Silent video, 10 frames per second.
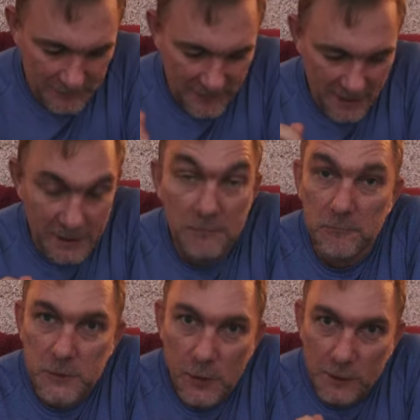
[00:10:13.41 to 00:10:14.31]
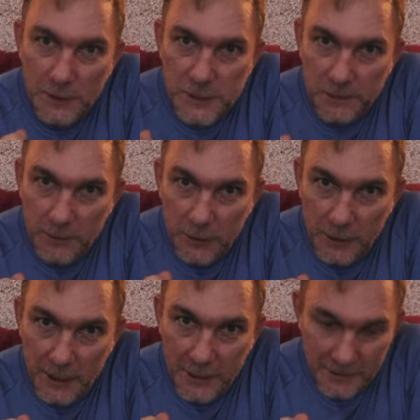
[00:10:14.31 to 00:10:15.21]
is a chocolate chip
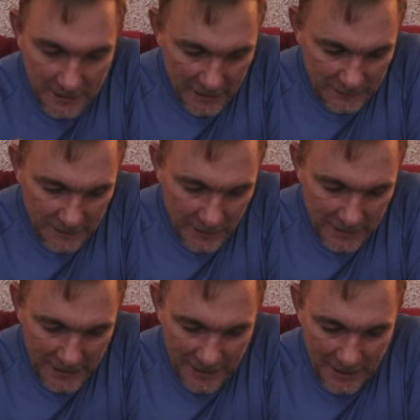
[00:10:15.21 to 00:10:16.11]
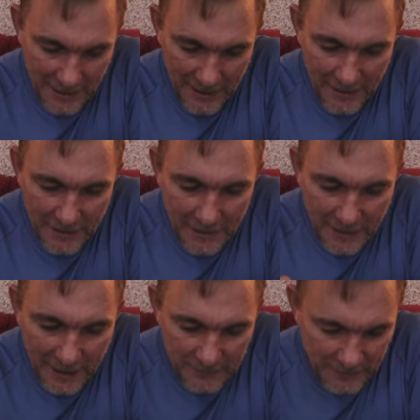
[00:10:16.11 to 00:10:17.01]
cookie that's done in a
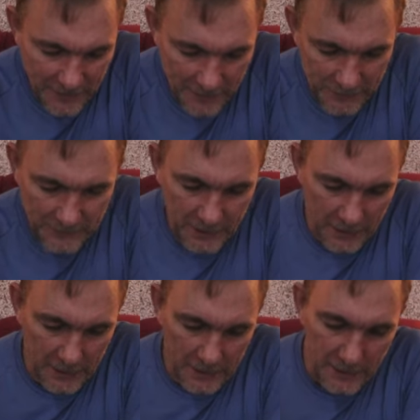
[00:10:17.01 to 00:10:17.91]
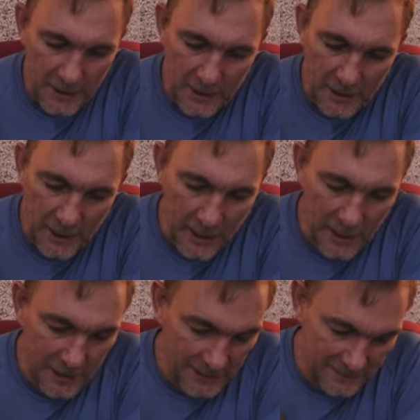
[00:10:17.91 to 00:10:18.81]
cast iron skillet.
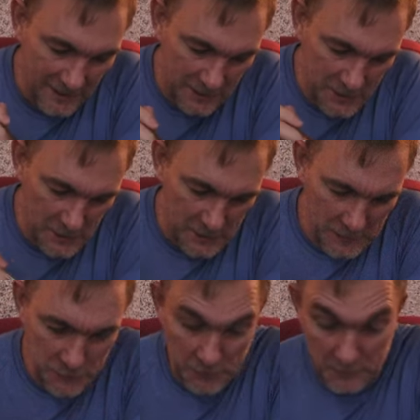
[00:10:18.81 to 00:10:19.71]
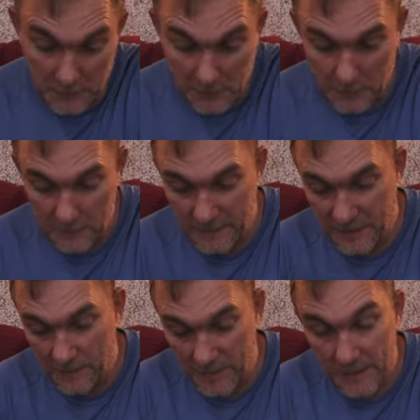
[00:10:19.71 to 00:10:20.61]
Uh, it's got a chocolate drizzle all over
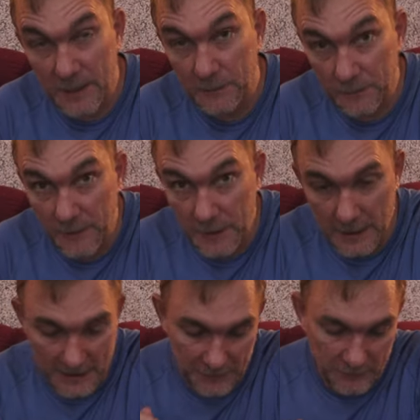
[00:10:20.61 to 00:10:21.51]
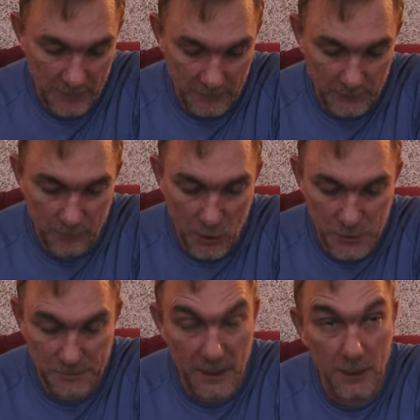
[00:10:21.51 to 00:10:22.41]
top of it. It comes with vanilla ice cream. There's
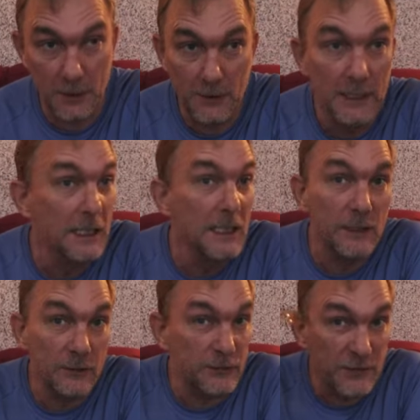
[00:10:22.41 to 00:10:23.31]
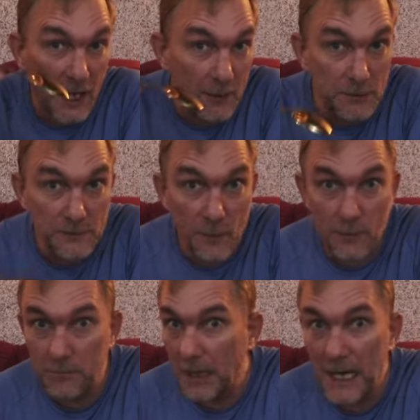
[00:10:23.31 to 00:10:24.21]
marshmallow. There's sirens
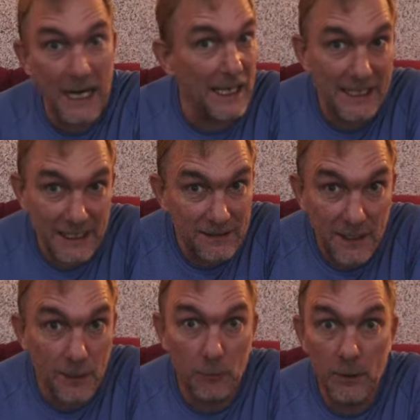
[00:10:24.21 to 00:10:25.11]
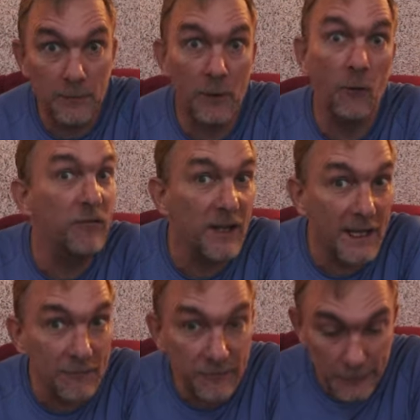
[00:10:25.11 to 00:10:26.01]
going by. You got to deal with them. Hopefully
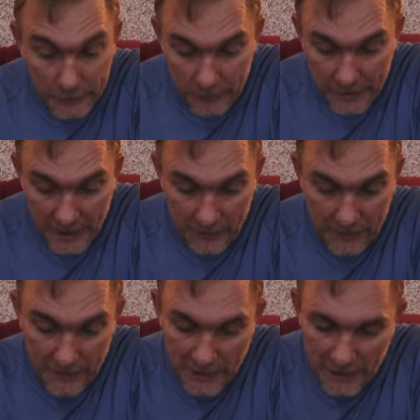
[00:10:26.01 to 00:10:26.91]
I can filter it out.